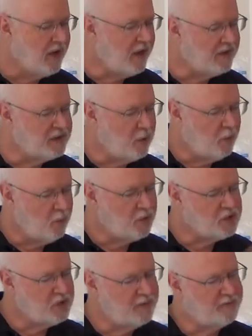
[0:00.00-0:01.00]
we also
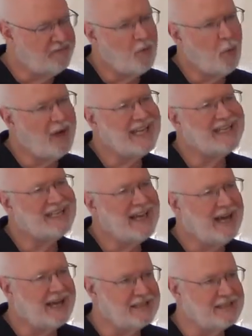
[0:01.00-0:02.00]
worship Him for what He
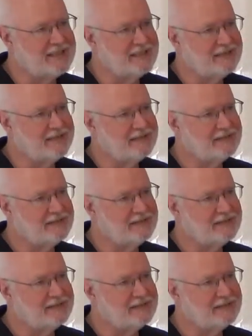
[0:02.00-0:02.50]
does.